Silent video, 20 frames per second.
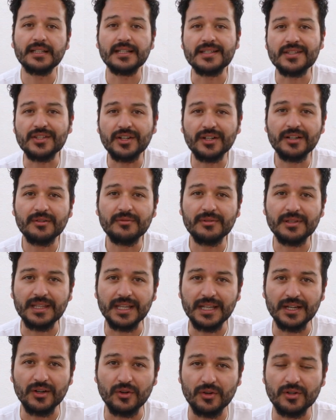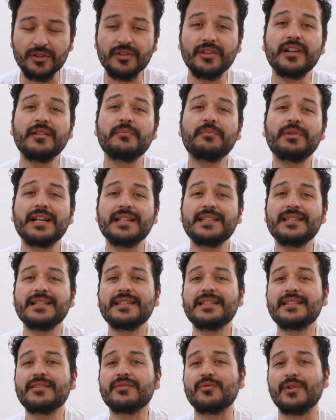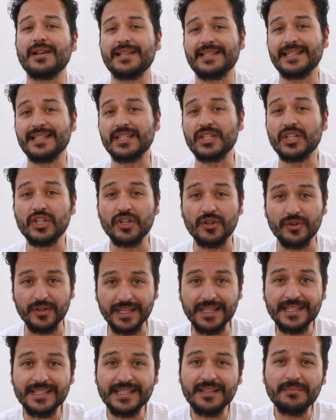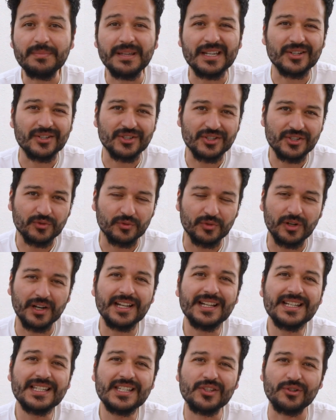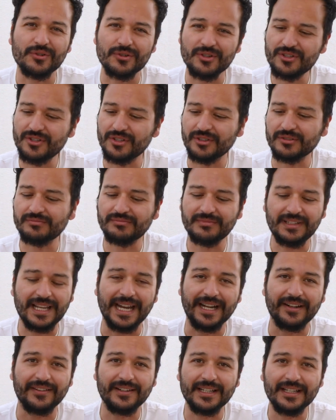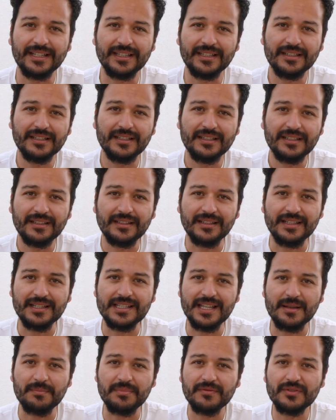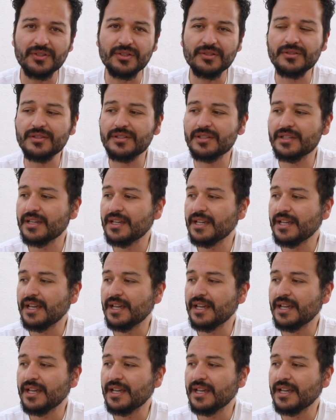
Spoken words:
Starting with the ordering process wasn't so easy because running stores don't carry this type of shoes.